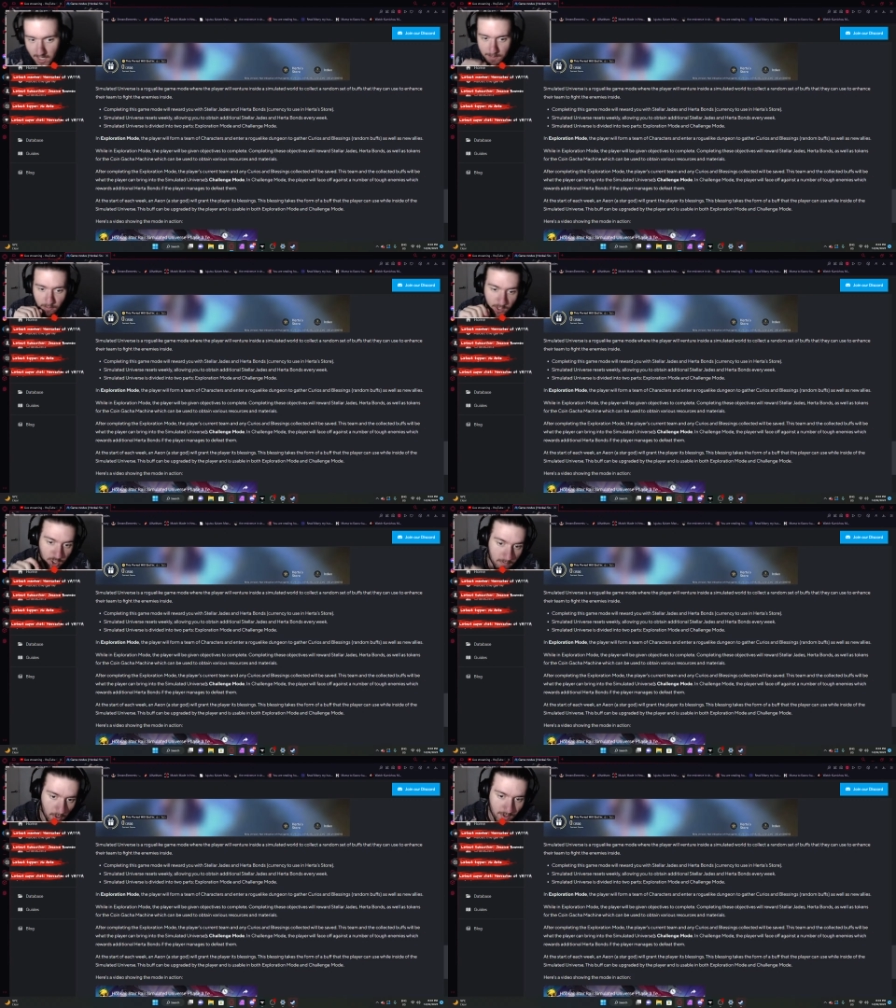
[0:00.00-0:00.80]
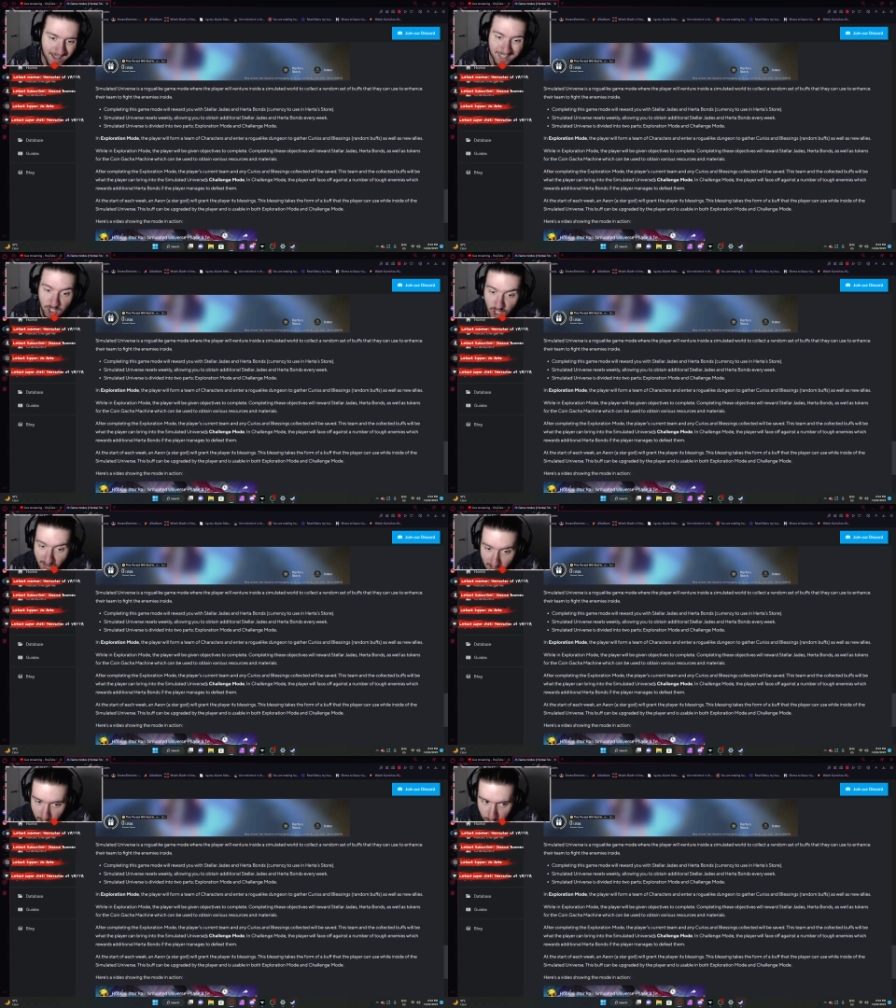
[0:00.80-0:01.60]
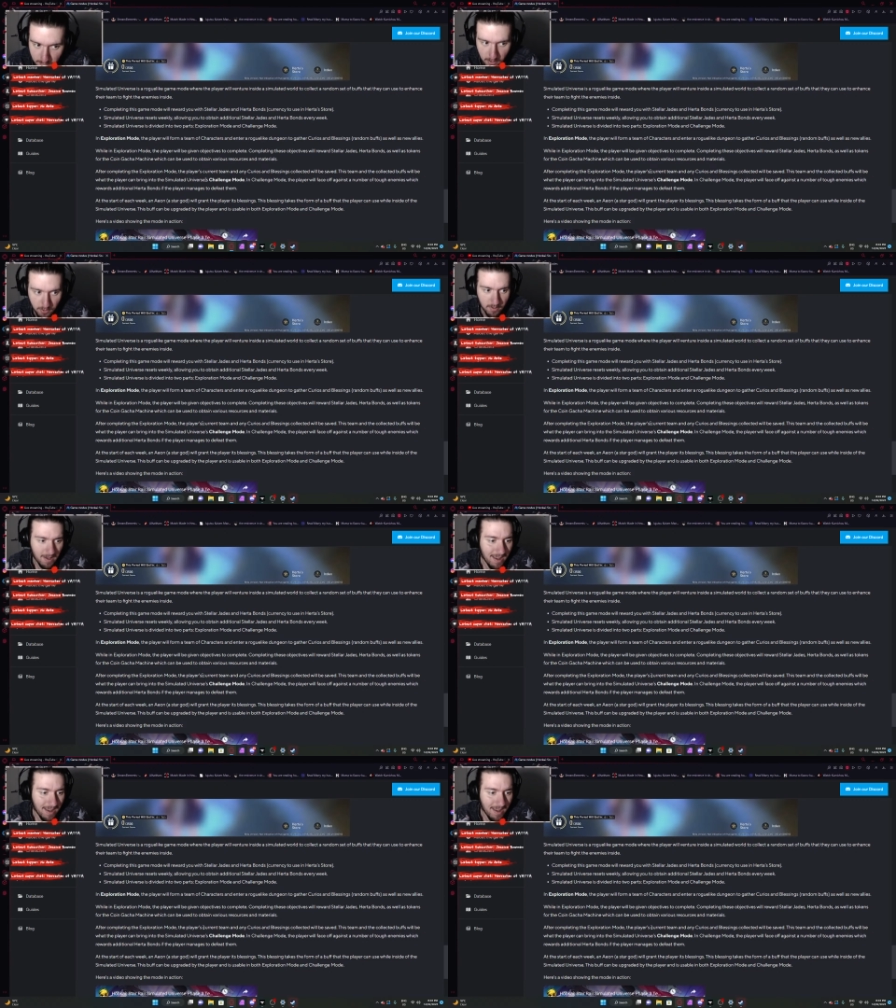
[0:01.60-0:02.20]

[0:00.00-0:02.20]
Exploration Mode and Challenge Mode.